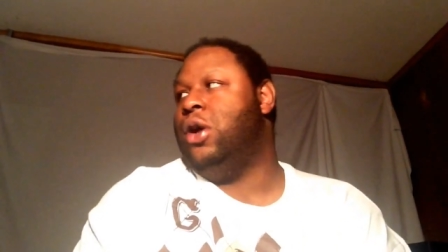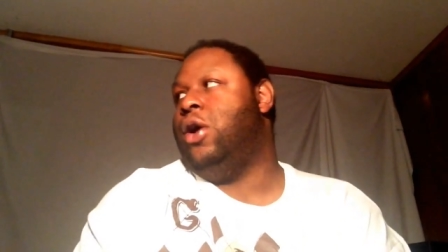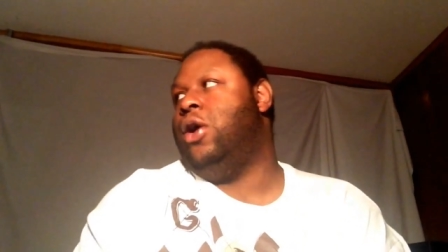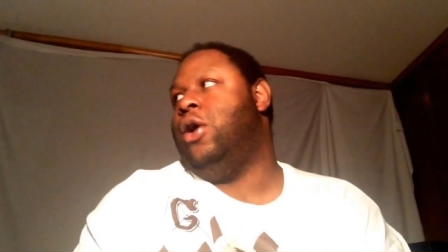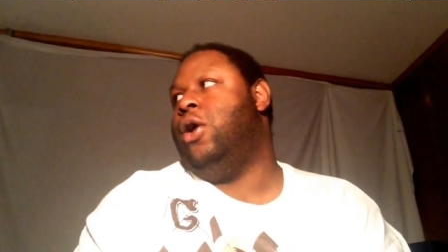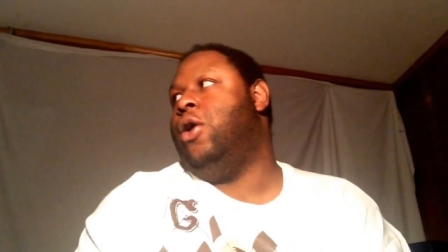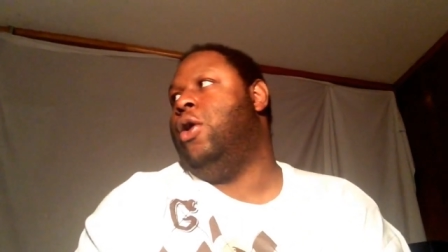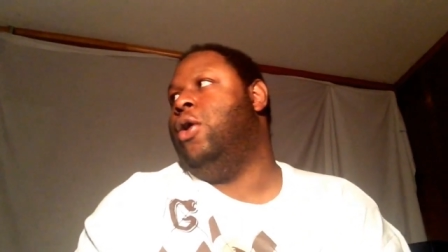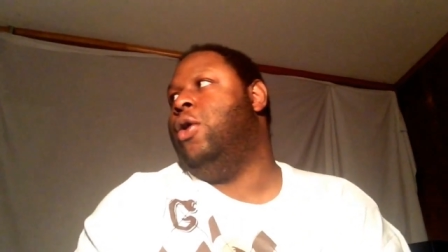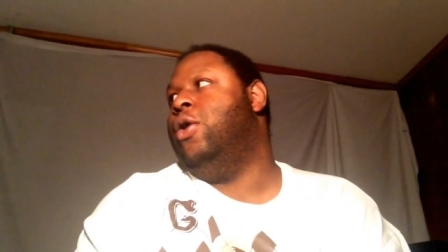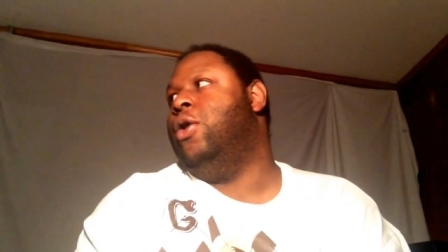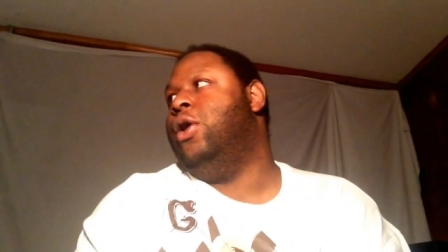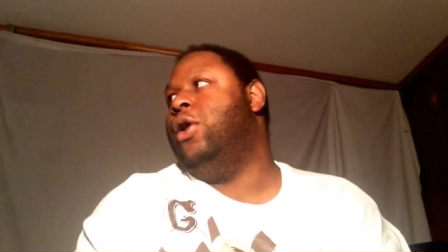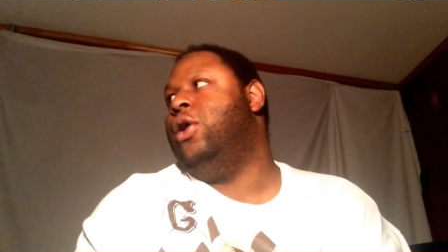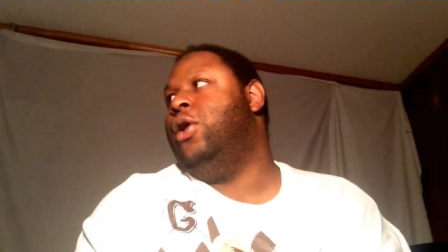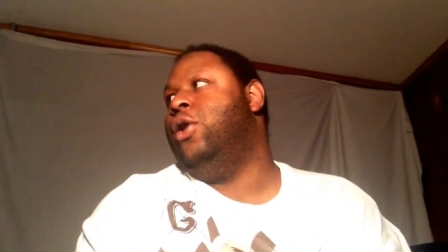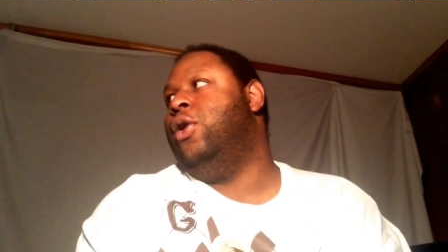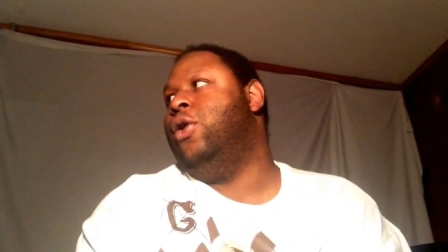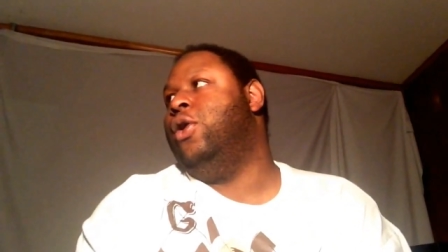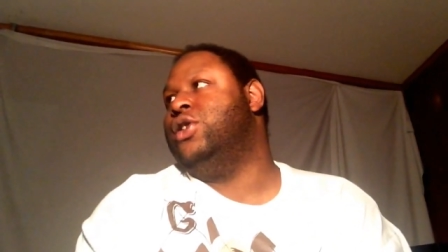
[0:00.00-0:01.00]
oh
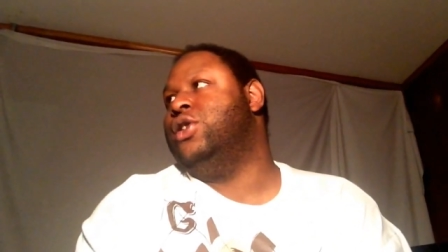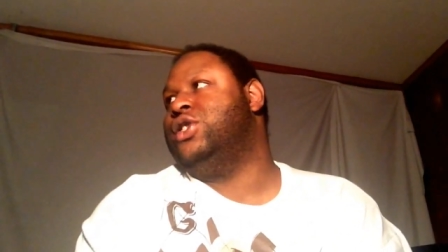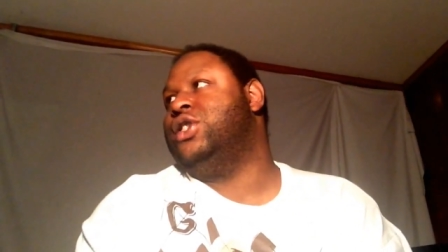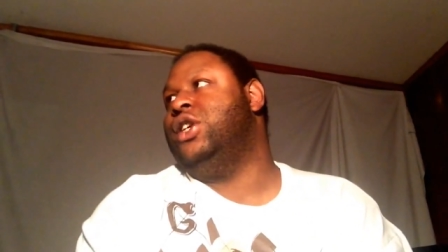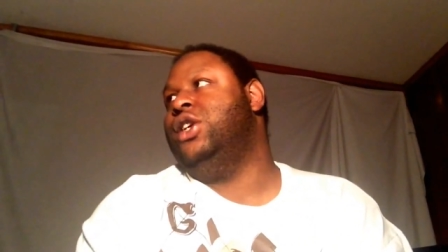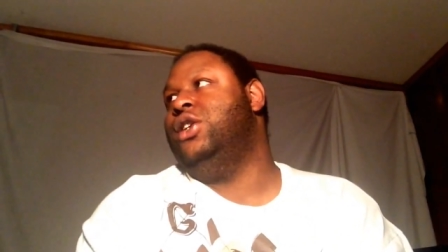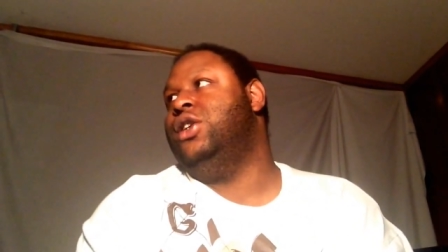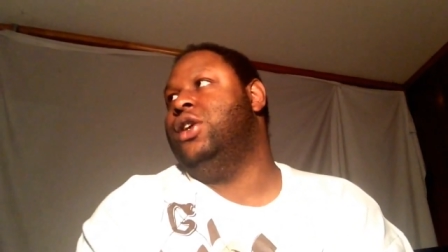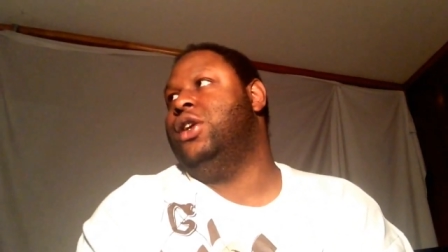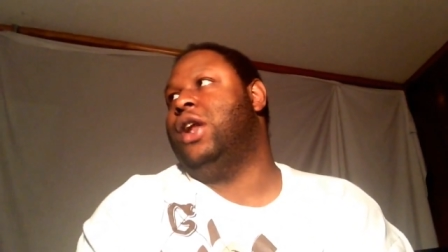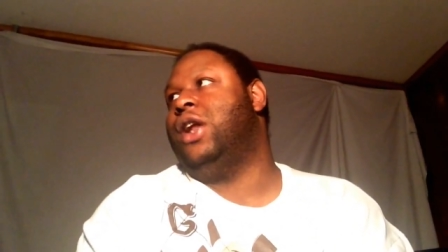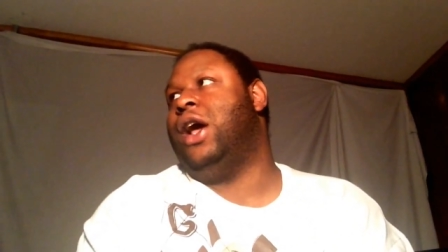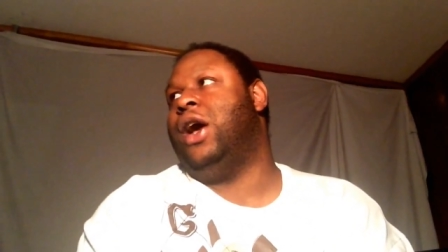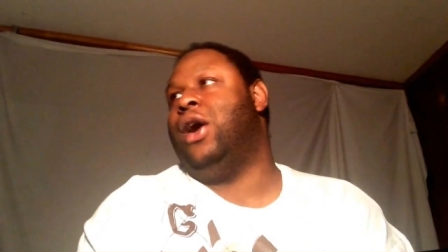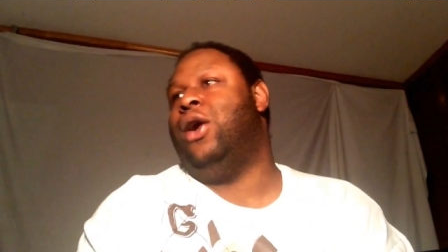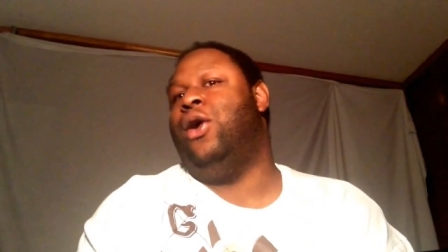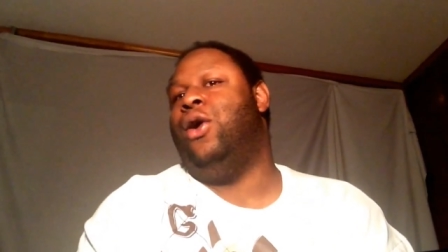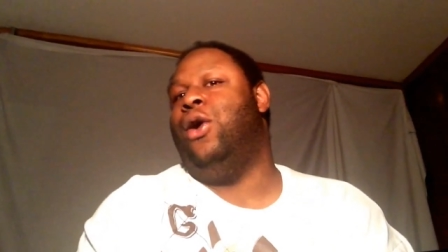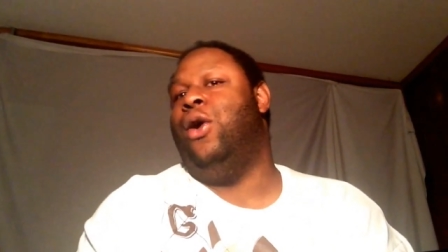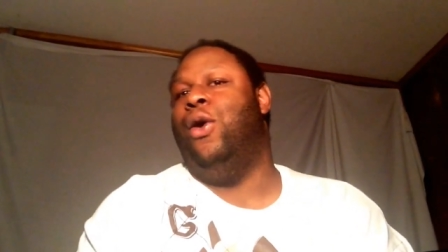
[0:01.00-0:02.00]
Lord, she looked like,
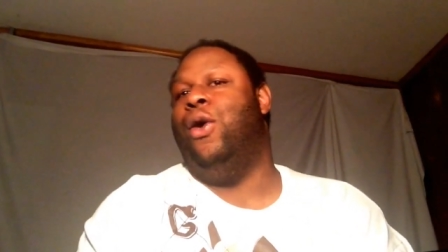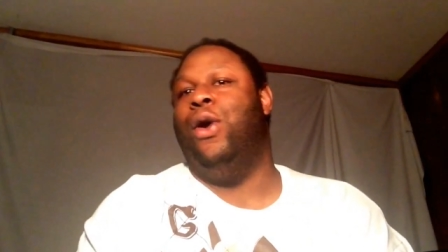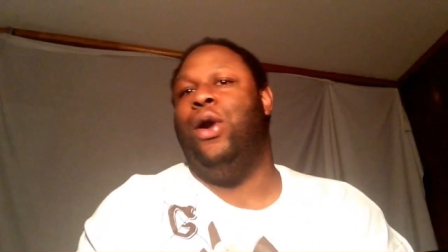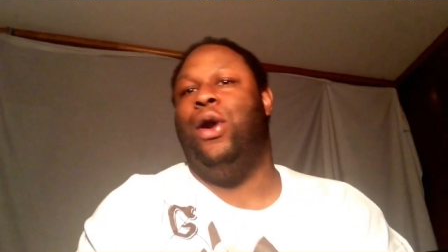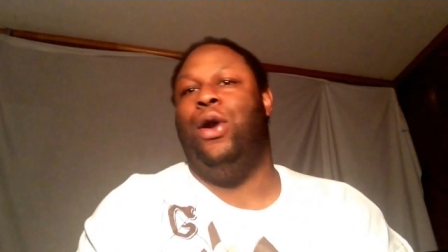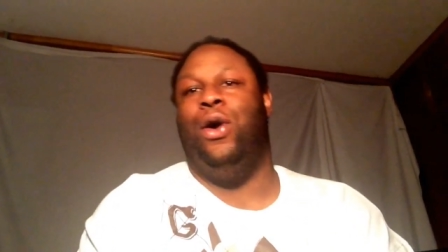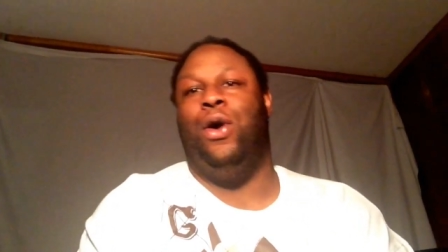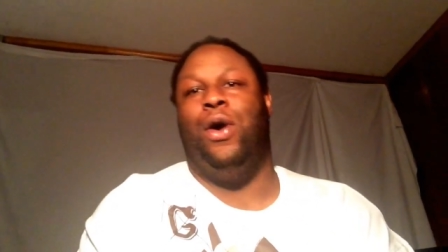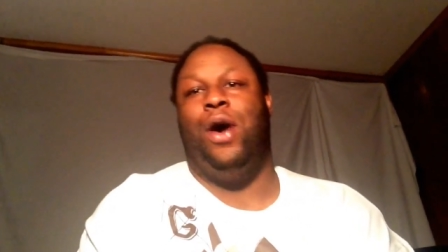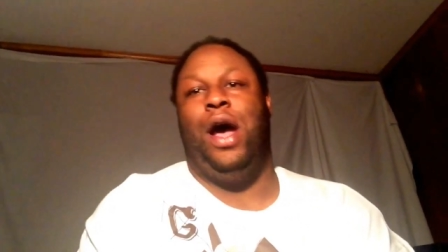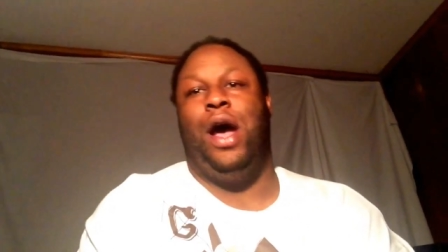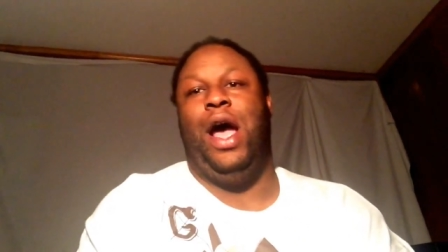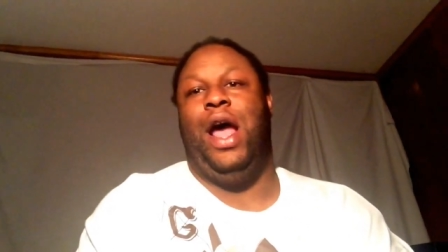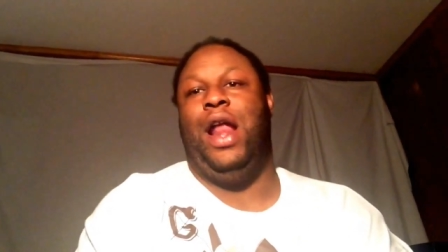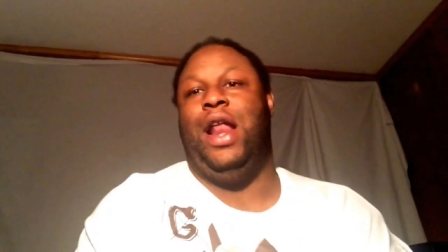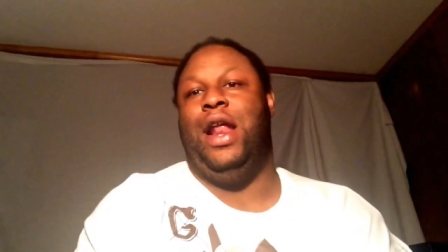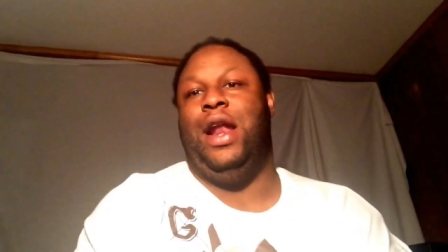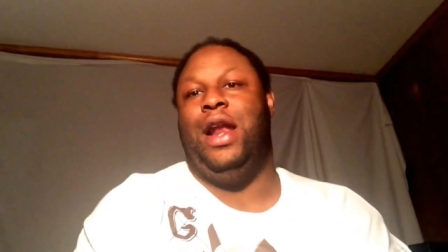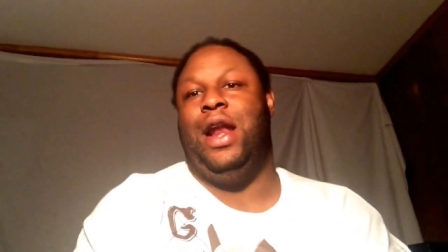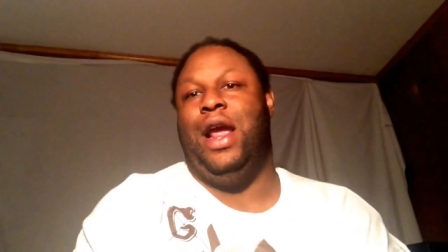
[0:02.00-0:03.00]
oh Lord, I
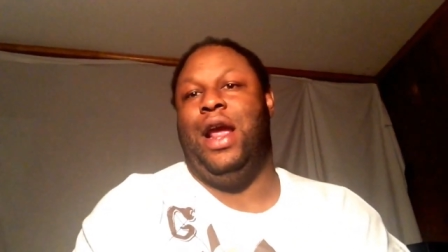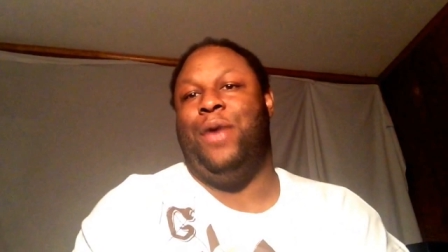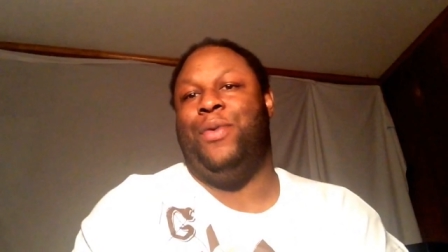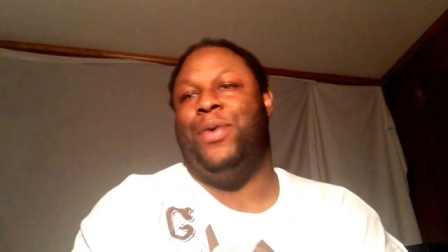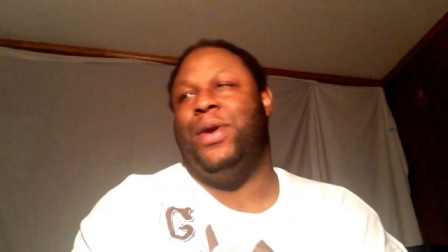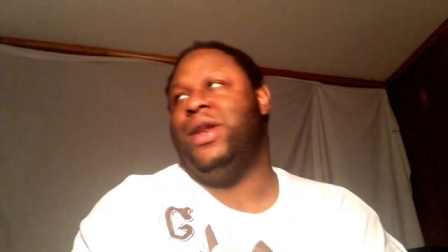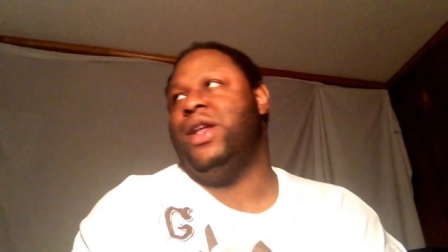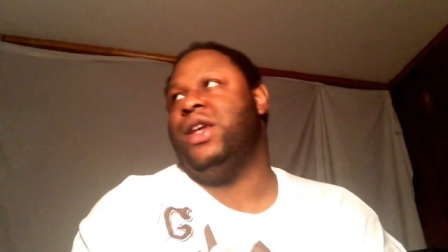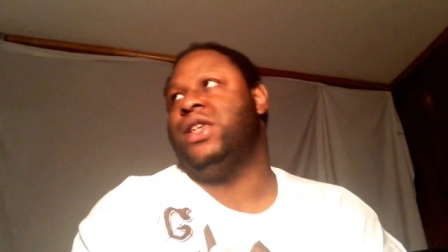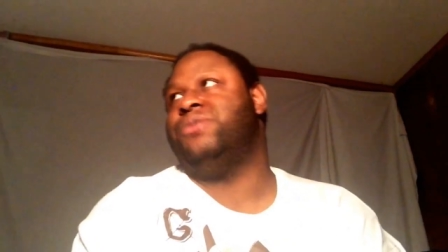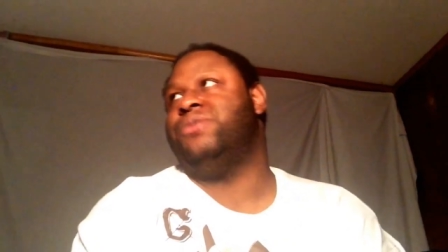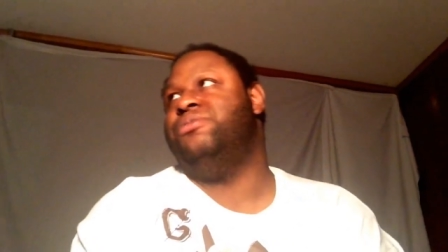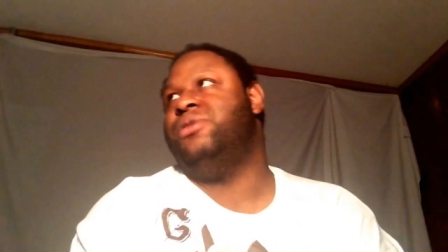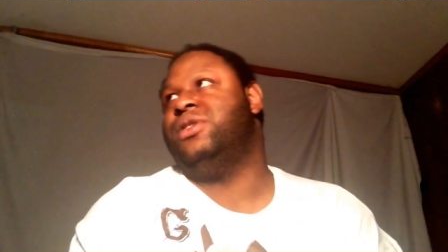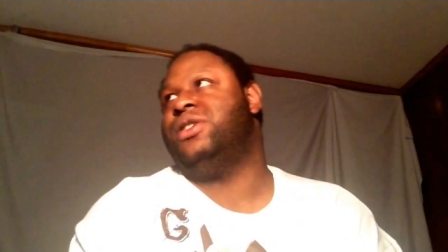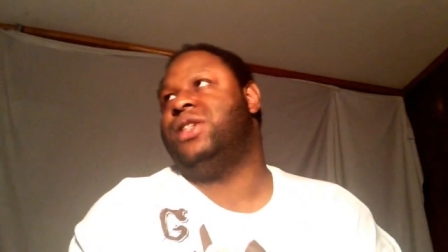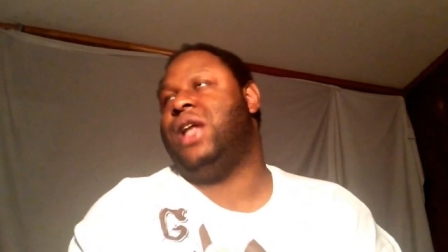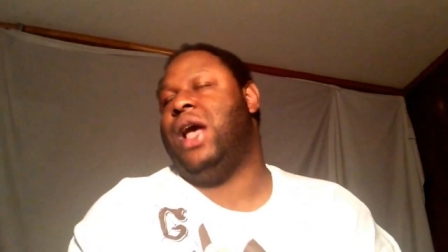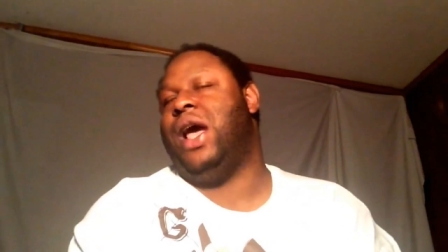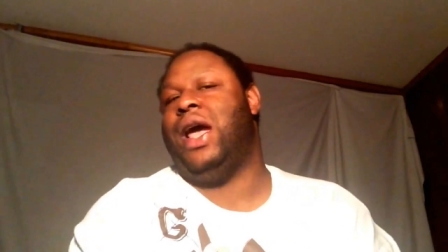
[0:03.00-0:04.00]
didn't lay with this
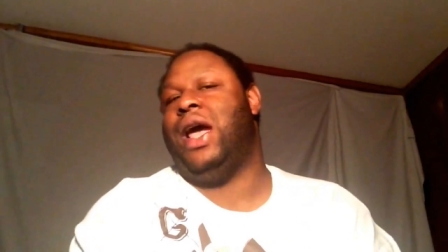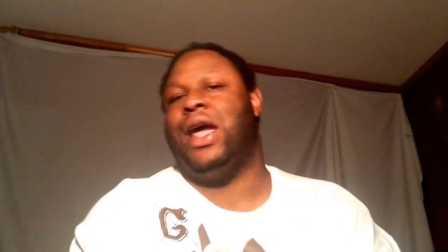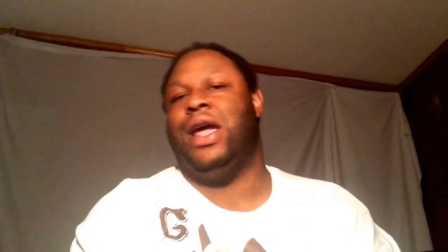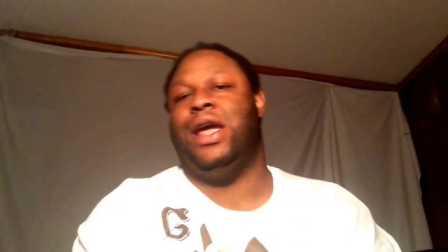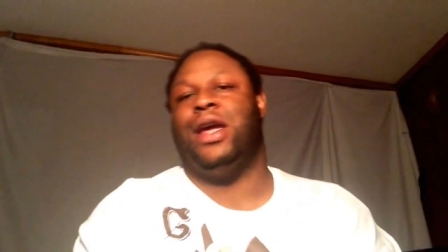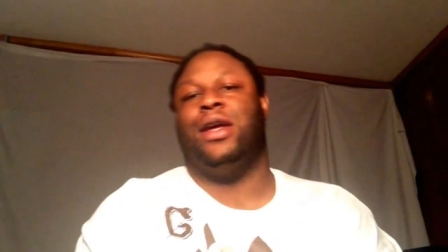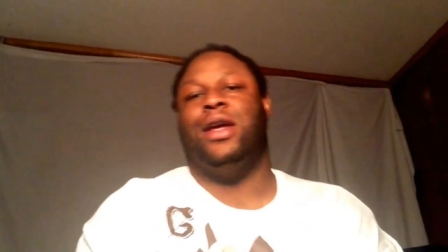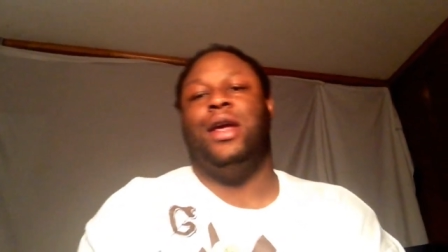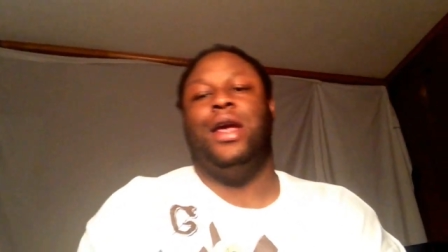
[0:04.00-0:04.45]
mistake.